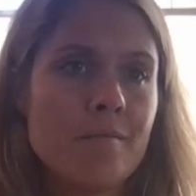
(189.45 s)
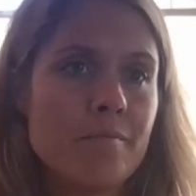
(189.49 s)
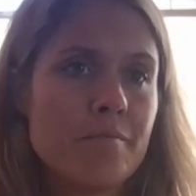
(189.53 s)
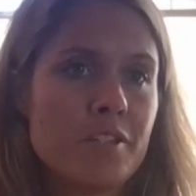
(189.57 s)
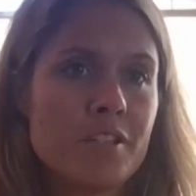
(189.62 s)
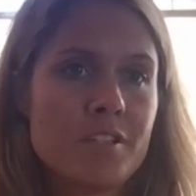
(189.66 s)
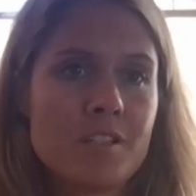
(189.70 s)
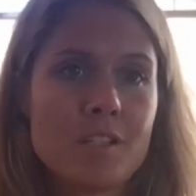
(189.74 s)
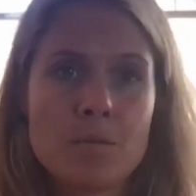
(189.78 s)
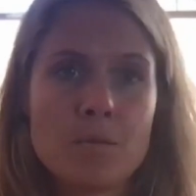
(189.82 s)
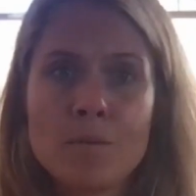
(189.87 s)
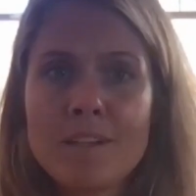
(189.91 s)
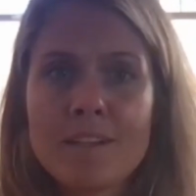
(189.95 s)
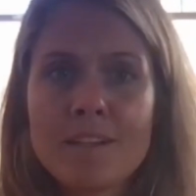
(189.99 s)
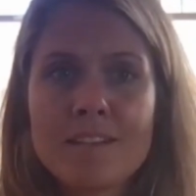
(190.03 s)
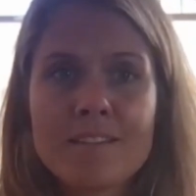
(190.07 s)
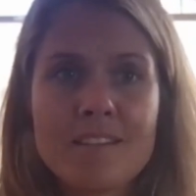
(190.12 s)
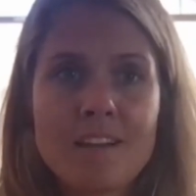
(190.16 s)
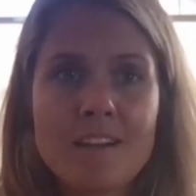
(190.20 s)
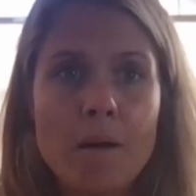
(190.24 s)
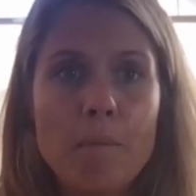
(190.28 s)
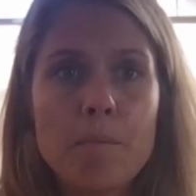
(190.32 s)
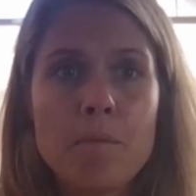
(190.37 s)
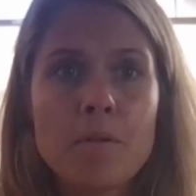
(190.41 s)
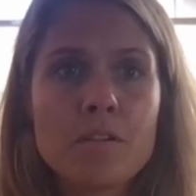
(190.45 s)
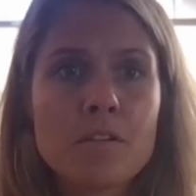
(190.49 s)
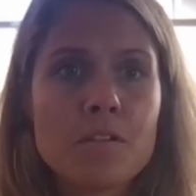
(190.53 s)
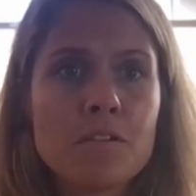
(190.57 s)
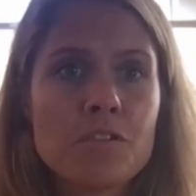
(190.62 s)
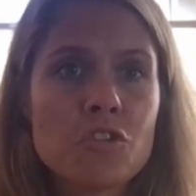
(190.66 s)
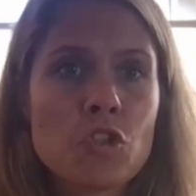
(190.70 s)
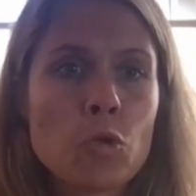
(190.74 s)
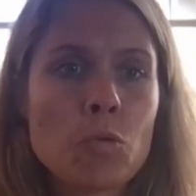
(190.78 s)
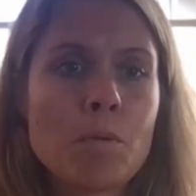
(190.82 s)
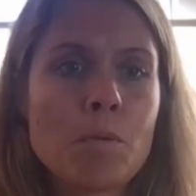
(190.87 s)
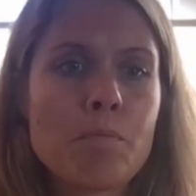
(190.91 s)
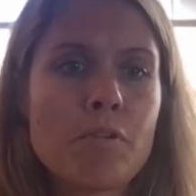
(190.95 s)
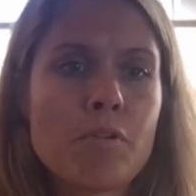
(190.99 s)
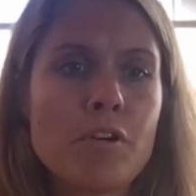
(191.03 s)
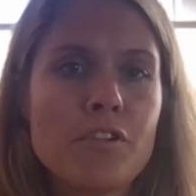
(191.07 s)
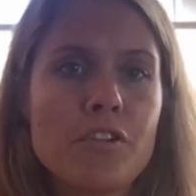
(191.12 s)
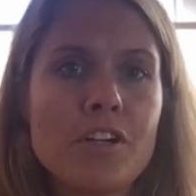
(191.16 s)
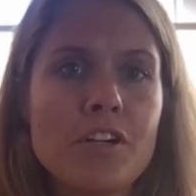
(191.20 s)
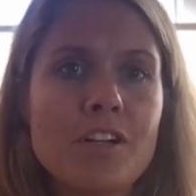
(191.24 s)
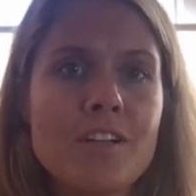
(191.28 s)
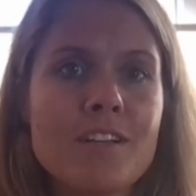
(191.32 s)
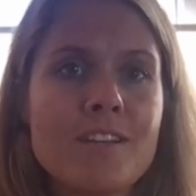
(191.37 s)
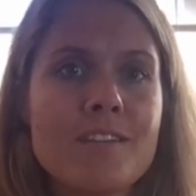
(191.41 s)
Just as one example, consumer
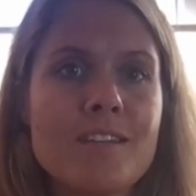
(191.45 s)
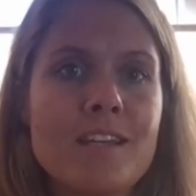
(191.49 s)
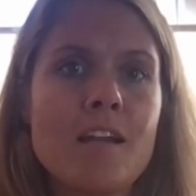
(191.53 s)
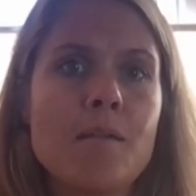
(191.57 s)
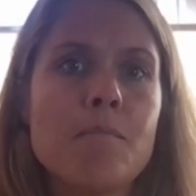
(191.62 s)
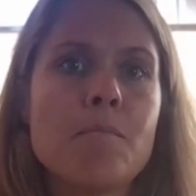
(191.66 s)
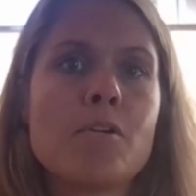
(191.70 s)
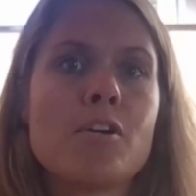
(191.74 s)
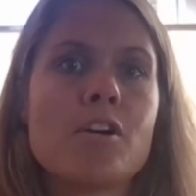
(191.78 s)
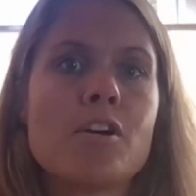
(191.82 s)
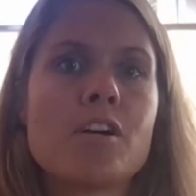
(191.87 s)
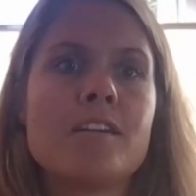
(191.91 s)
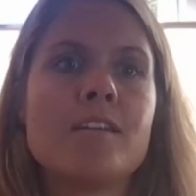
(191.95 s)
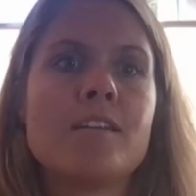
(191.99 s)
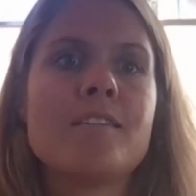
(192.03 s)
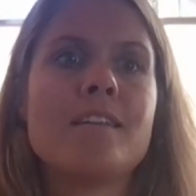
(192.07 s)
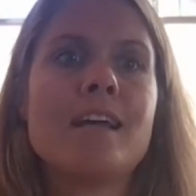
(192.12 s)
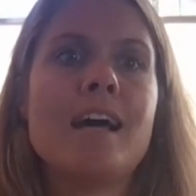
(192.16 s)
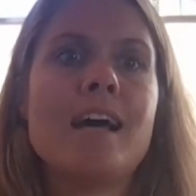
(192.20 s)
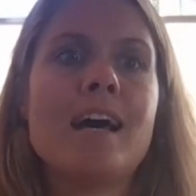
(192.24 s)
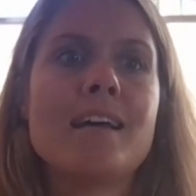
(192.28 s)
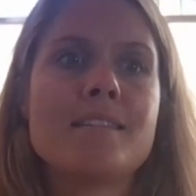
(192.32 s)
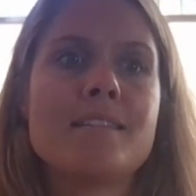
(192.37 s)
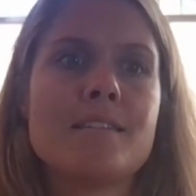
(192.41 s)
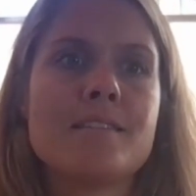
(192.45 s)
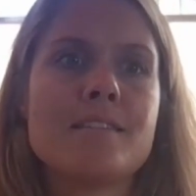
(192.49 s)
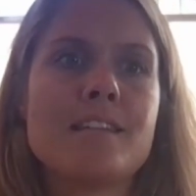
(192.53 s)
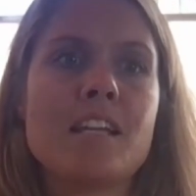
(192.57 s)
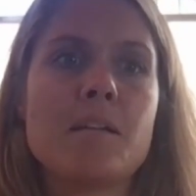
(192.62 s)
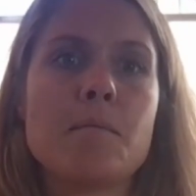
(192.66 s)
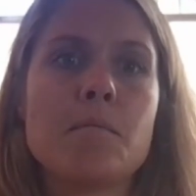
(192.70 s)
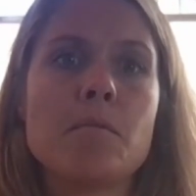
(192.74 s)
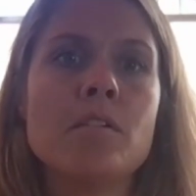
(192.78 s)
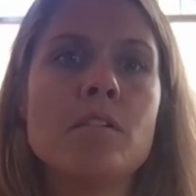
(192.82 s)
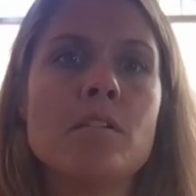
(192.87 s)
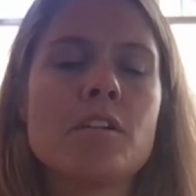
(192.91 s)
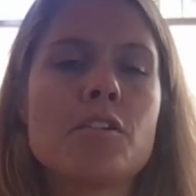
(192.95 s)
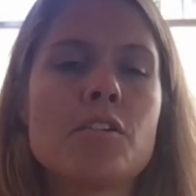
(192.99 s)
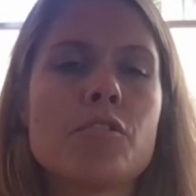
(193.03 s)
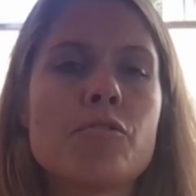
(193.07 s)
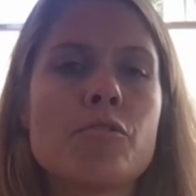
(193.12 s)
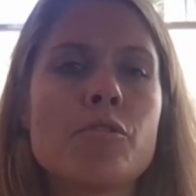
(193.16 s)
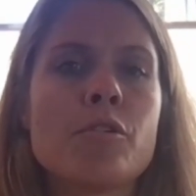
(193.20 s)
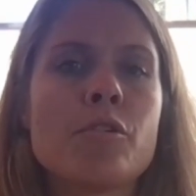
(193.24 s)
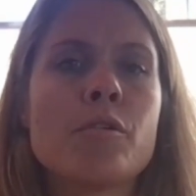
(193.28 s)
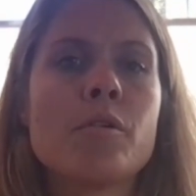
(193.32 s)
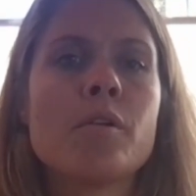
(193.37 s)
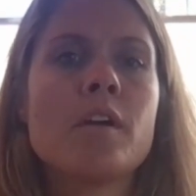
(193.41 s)
products that are marketed as sustainable
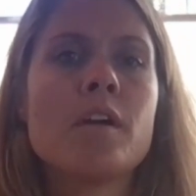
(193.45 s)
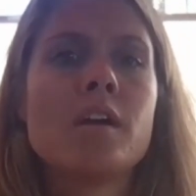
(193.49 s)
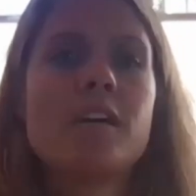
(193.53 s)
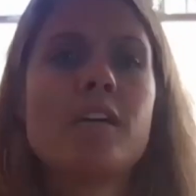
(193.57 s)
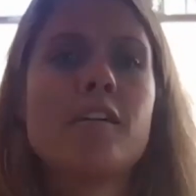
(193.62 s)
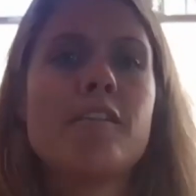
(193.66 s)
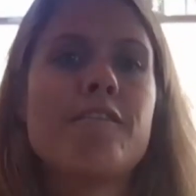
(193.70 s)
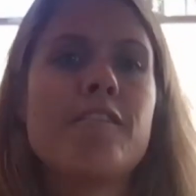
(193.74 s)
grew